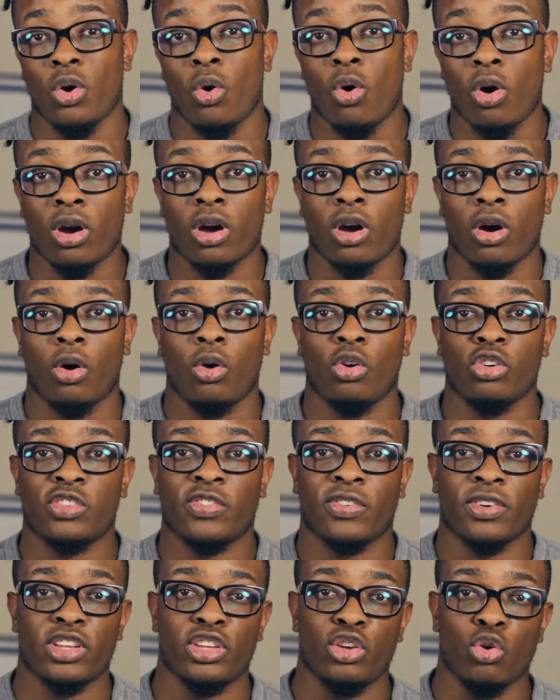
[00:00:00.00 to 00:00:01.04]
your
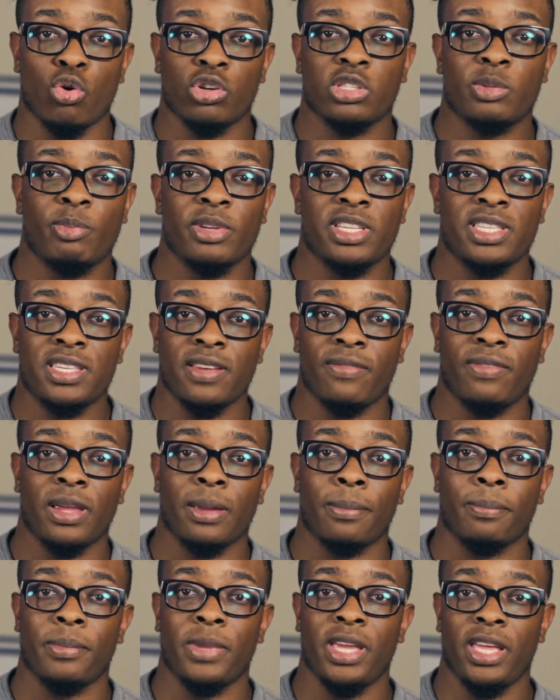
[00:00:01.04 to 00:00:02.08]
goals for your
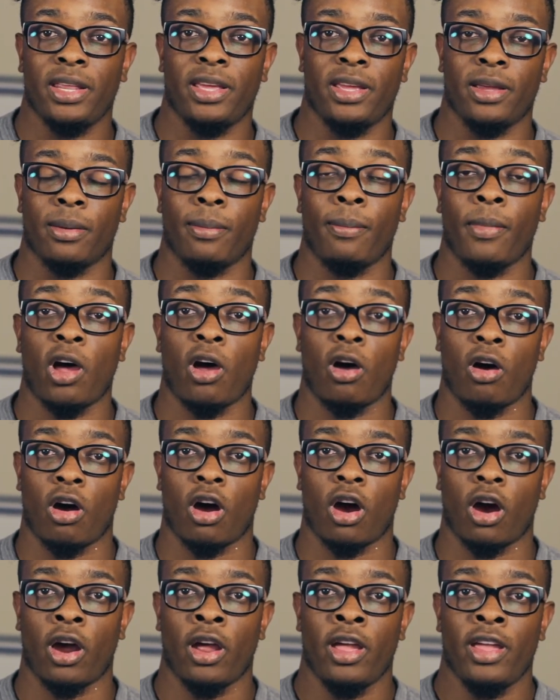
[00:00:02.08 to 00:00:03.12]
specific medium
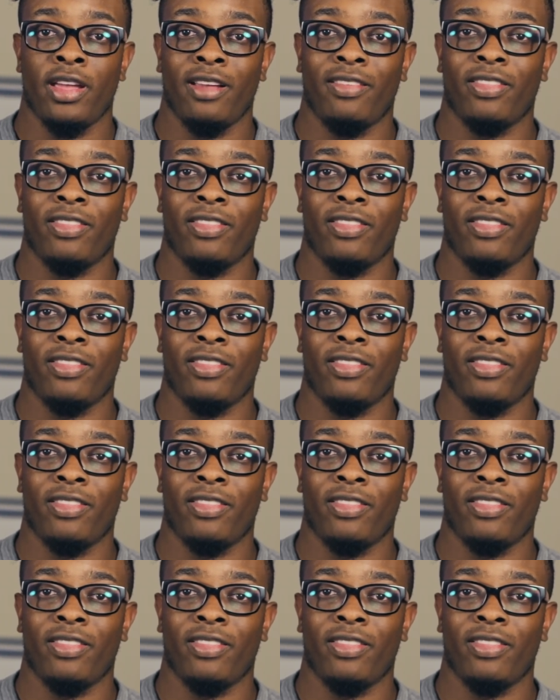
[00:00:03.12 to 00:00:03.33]
are